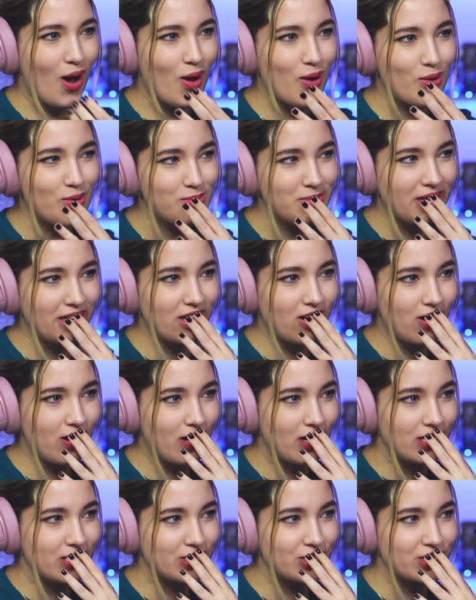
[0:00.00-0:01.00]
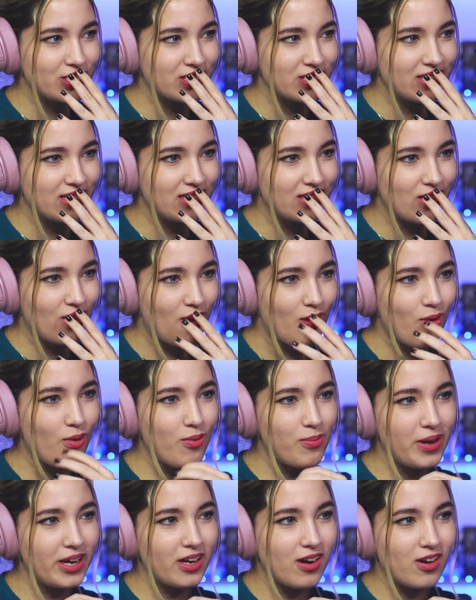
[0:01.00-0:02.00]
Oh my gosh. Oh
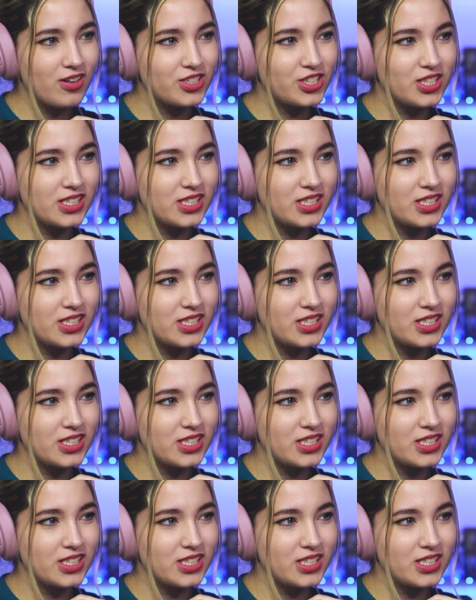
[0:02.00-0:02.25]
my gosh.